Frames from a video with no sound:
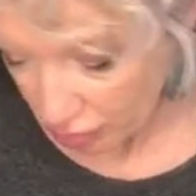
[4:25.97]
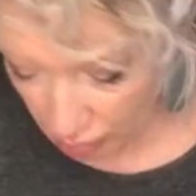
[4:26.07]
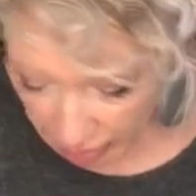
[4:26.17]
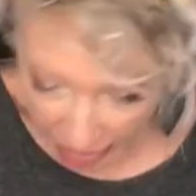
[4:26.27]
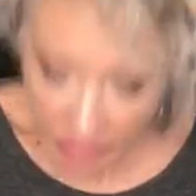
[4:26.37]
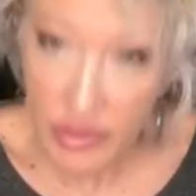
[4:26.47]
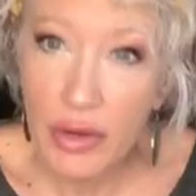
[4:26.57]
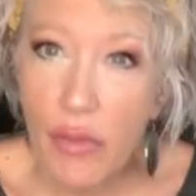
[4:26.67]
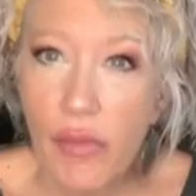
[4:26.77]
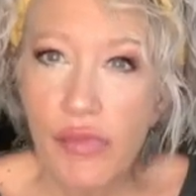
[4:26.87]
whatever.
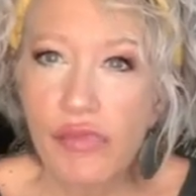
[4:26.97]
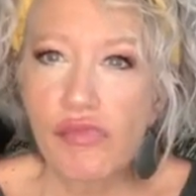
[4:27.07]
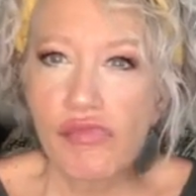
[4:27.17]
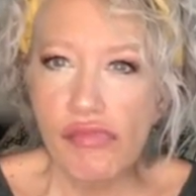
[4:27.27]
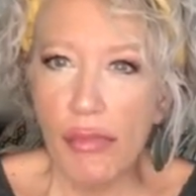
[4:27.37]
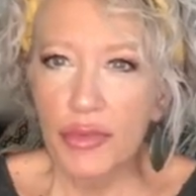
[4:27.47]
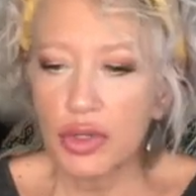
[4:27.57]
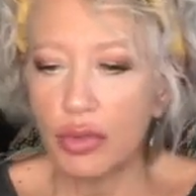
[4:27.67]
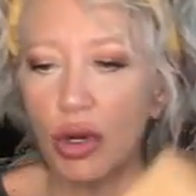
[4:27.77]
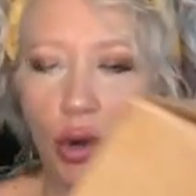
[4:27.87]

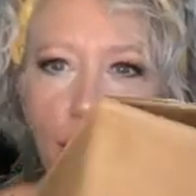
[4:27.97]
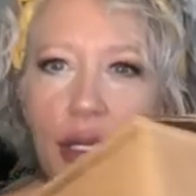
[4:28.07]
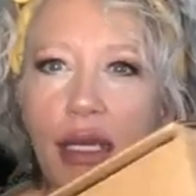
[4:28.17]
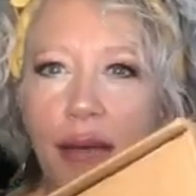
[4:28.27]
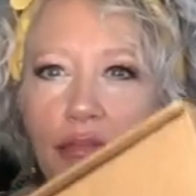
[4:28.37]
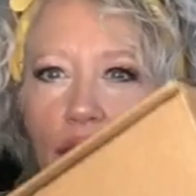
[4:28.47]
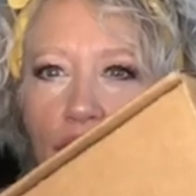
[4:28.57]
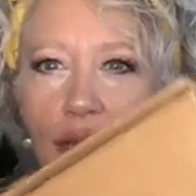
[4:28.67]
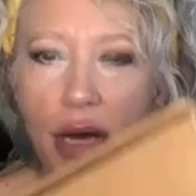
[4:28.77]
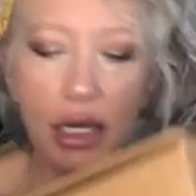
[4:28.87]
So we're opening up
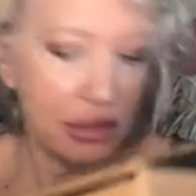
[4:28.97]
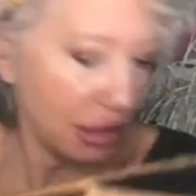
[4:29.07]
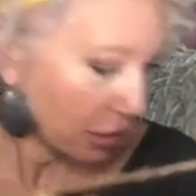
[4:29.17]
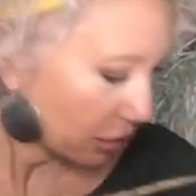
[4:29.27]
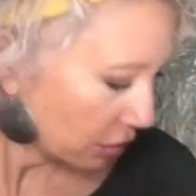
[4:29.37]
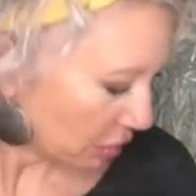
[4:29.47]
the box here.